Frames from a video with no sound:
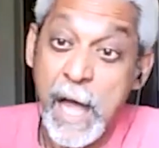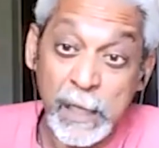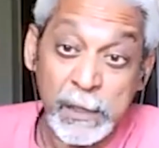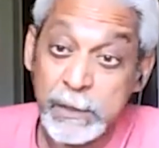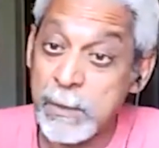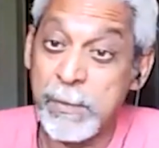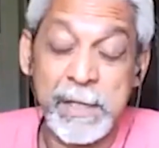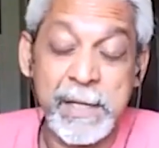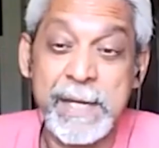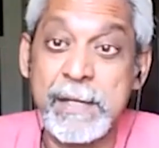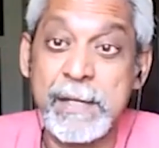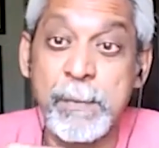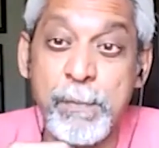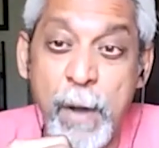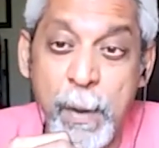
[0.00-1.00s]
ultimately
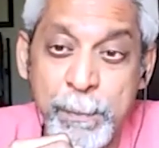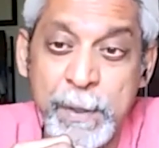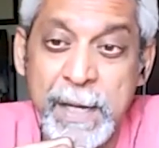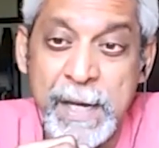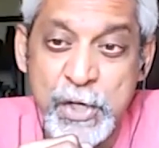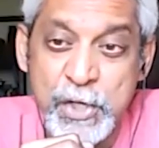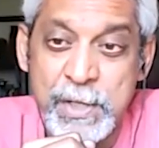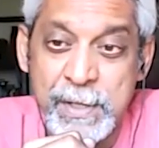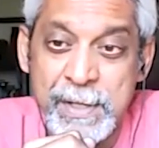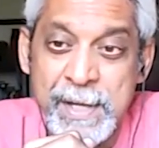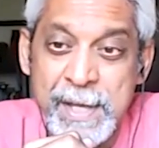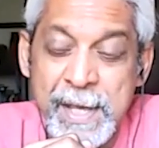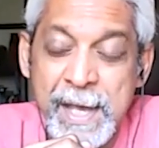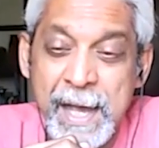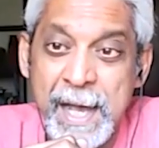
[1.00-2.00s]
to population
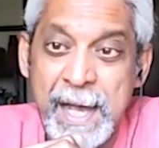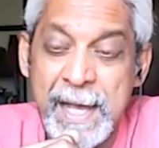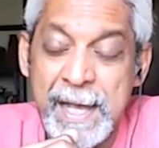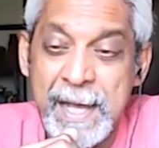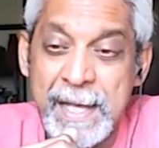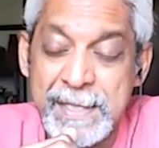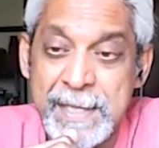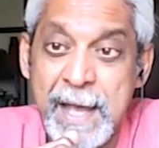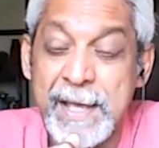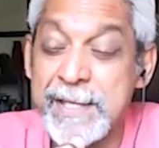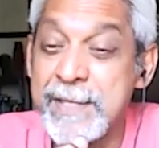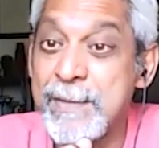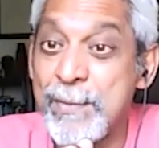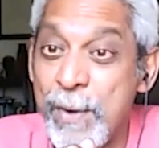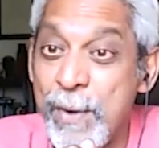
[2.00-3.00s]
uh, uh,
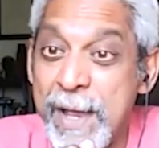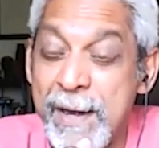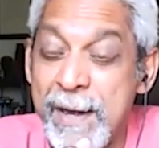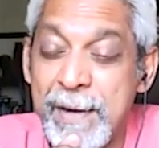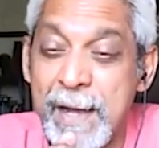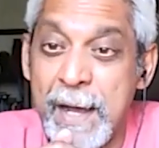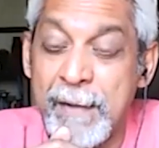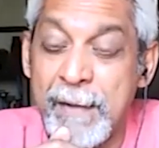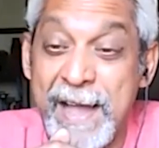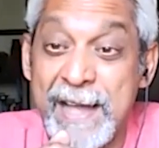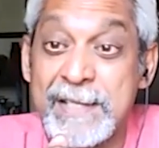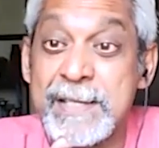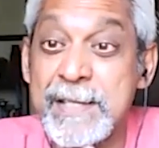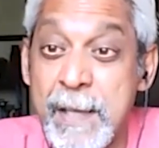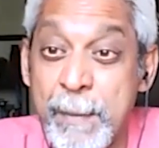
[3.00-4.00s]
science where uh,
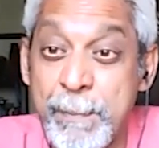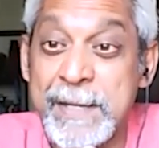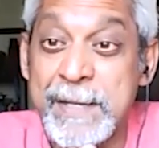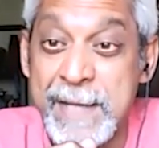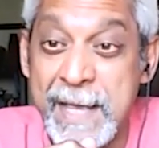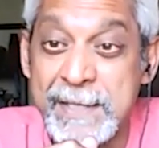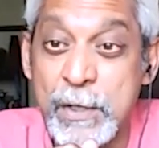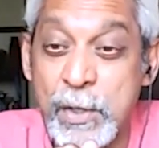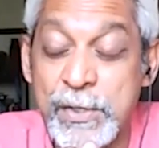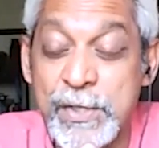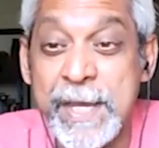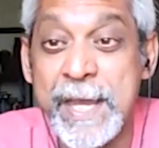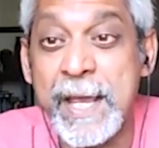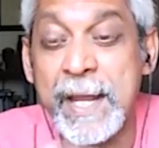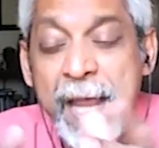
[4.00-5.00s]
vaccines are being tested on
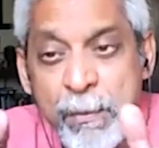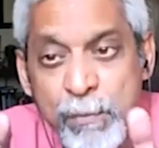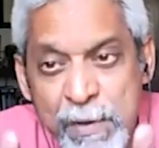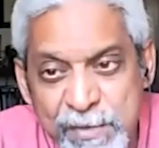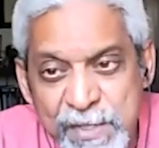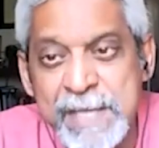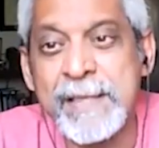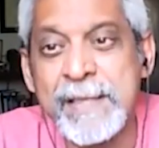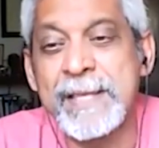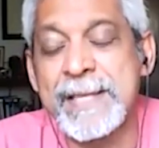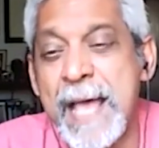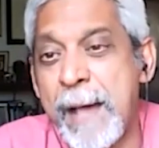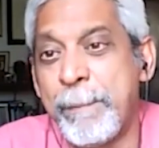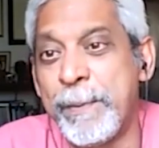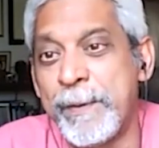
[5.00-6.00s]
scale. And we've seen this
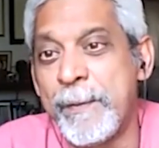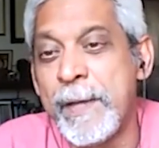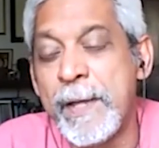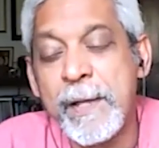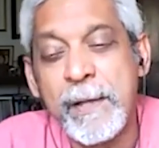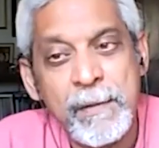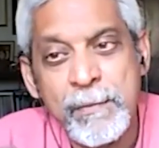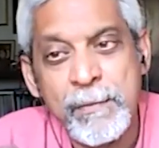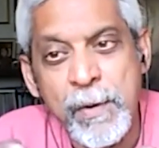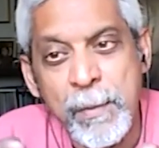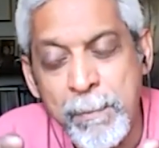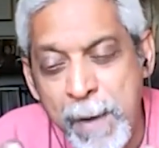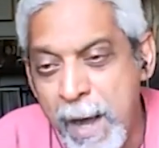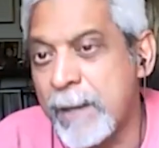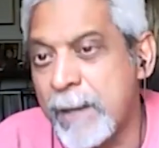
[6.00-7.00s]
happen
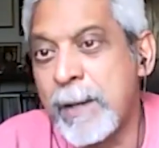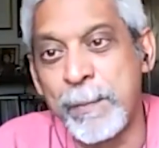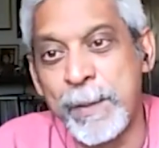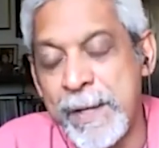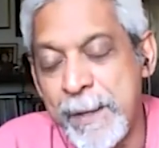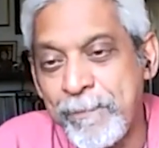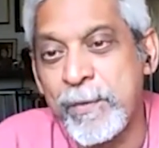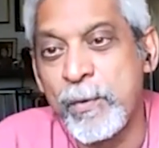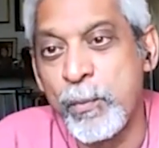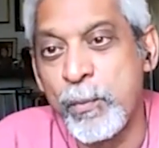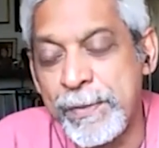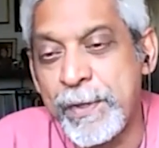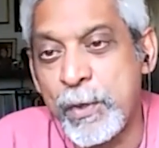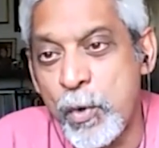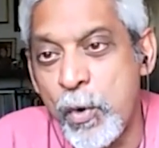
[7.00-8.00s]
remarkably
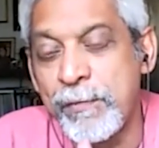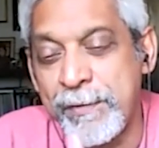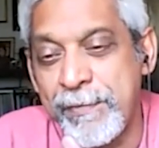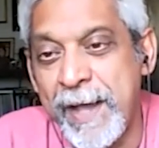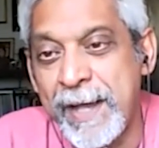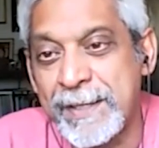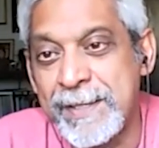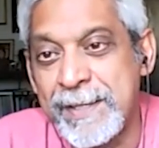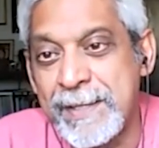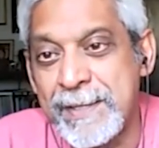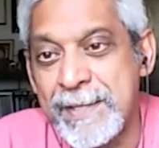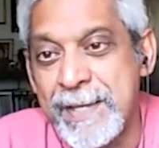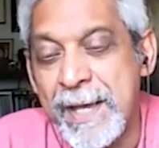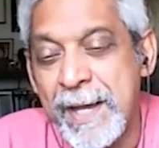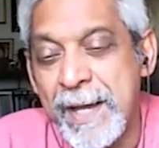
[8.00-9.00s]
with the COVID
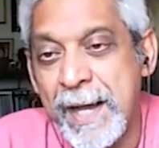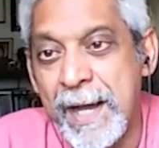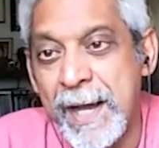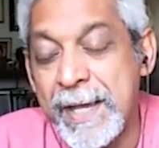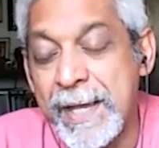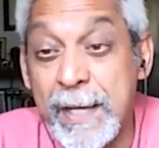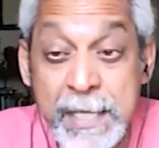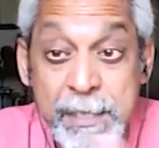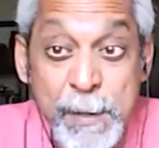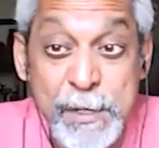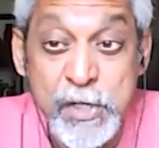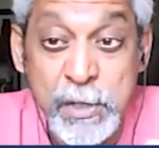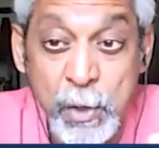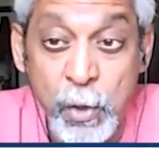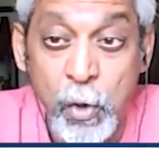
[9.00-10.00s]
vaccines, uh, in,
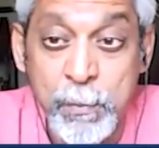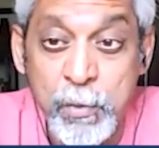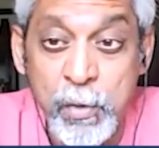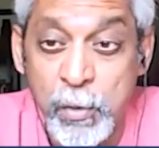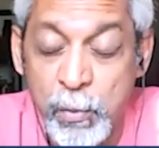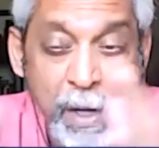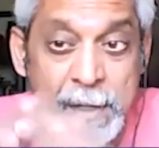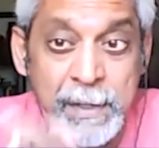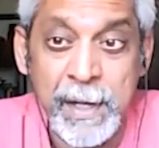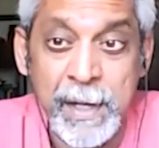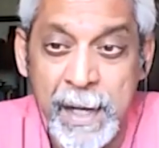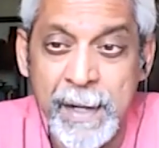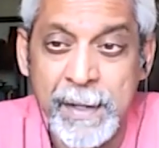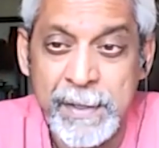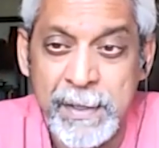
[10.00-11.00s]
especially the homegrown one,
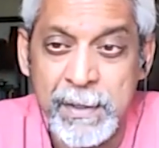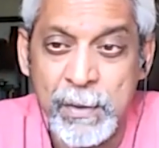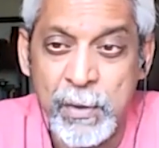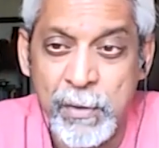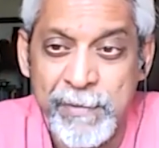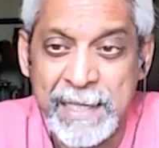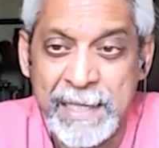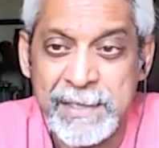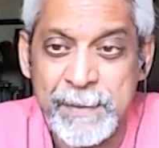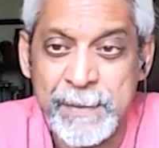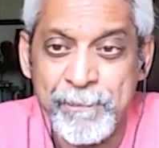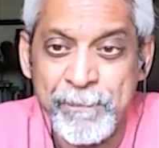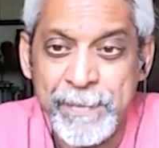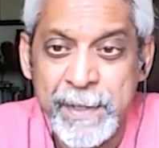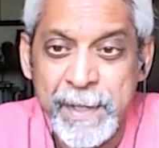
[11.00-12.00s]
uh, you know,
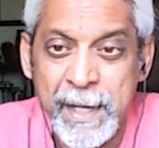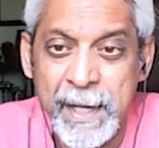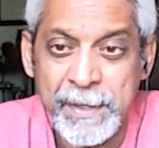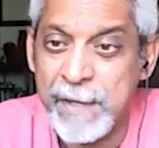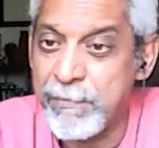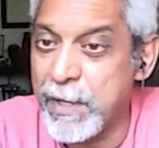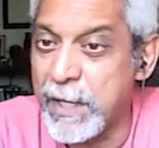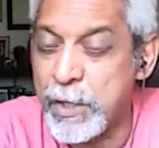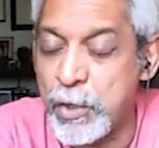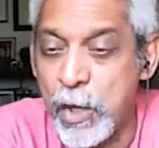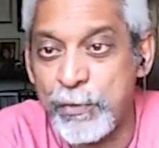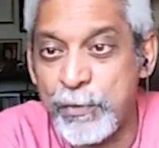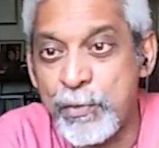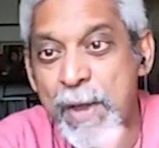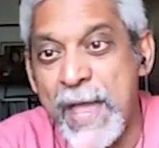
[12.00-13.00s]
Covaxin. Uh, they've really
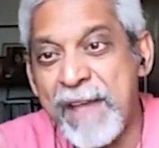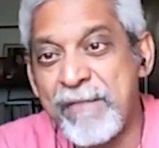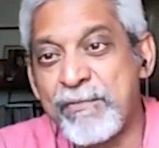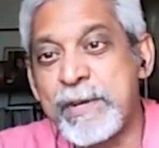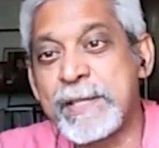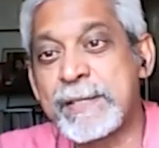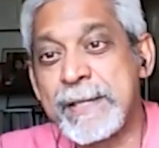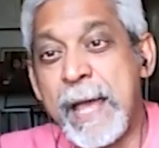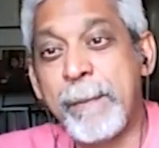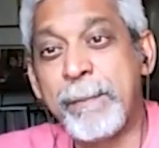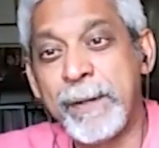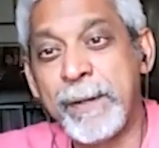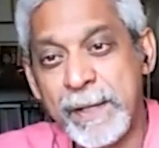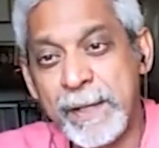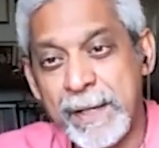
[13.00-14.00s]
gone through every step.
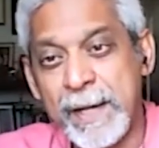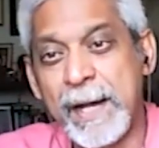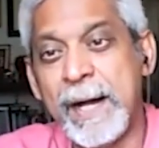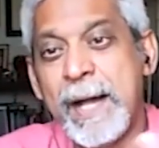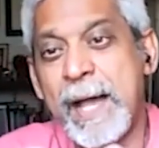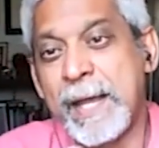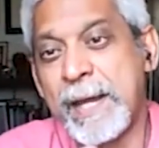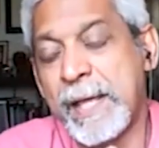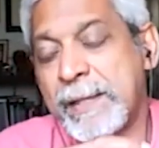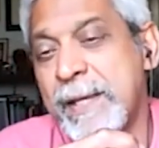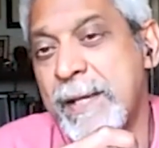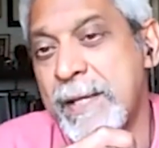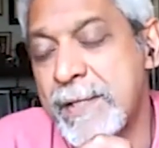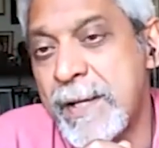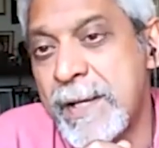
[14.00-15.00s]
Uh, and I
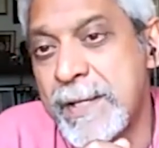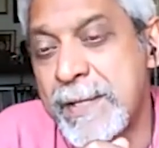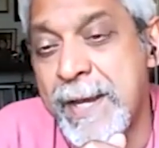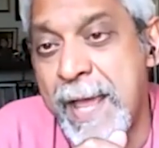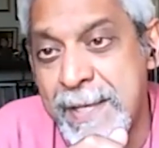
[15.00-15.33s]
think it's, a, it's an